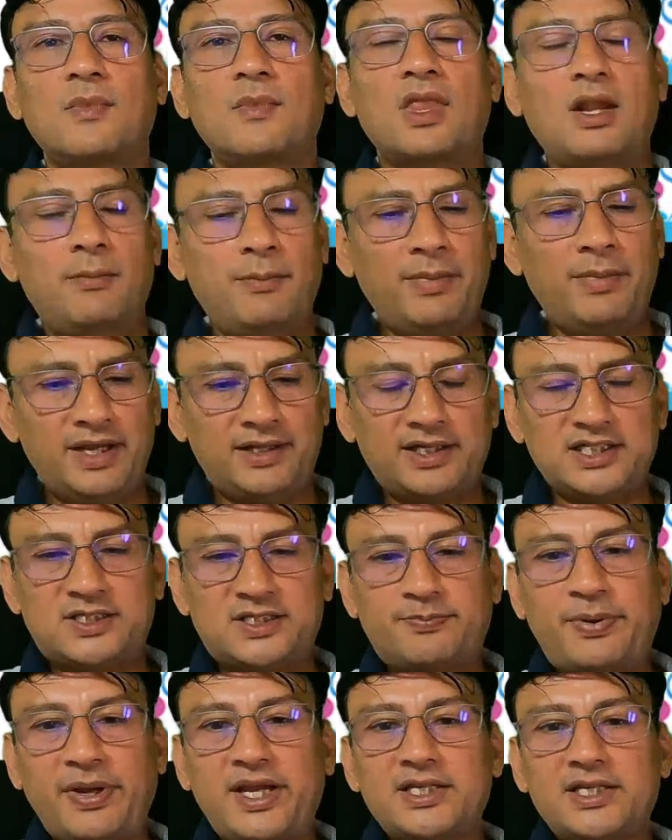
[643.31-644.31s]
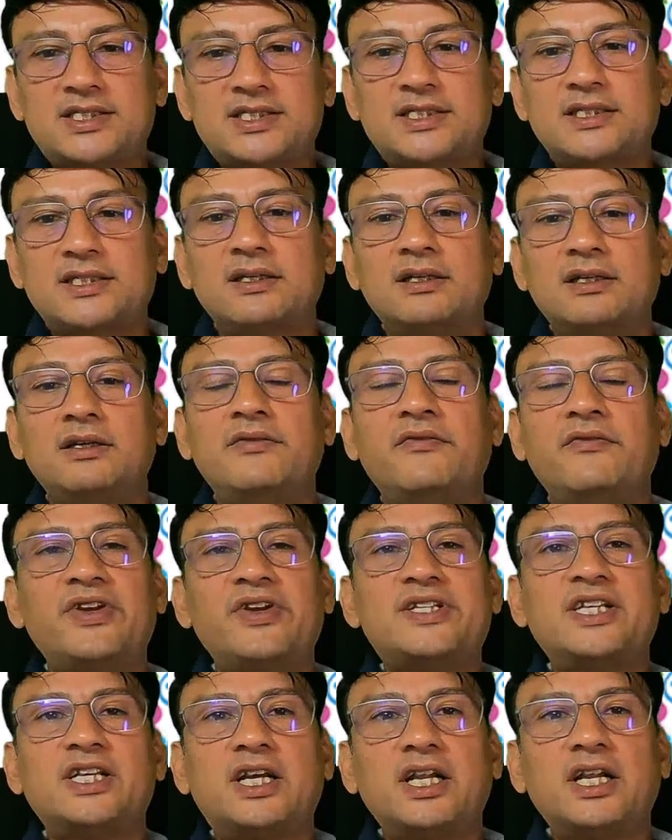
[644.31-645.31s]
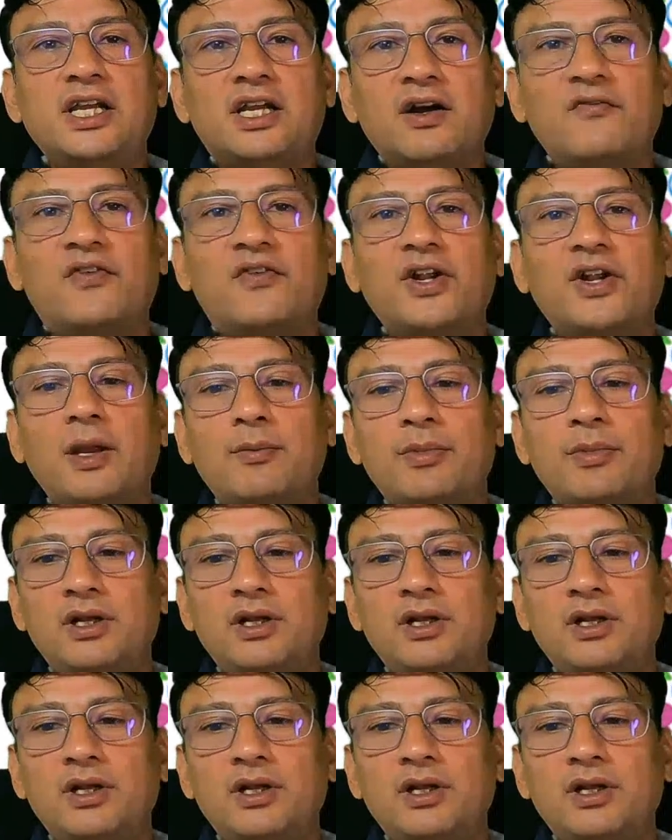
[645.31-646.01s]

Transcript: Make the space physically comfortable,